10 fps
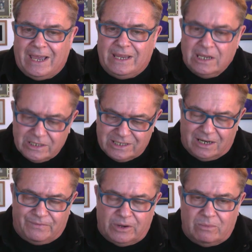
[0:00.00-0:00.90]
eh?
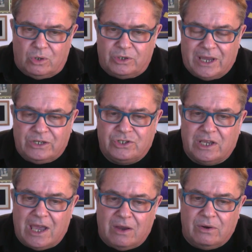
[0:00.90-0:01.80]
Still a few more days
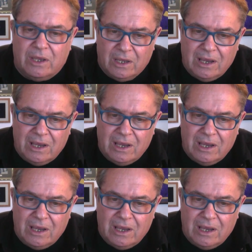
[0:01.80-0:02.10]
to go.